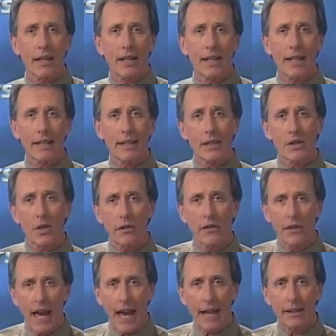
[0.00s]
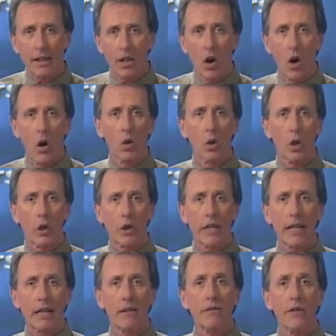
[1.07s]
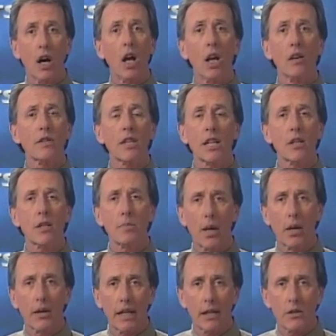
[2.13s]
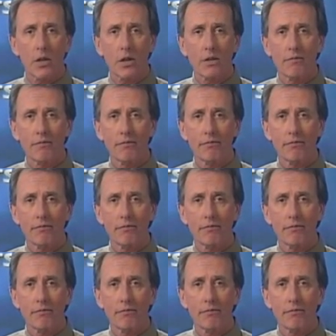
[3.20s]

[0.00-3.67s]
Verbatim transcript: It is a fact that all learning involves experience.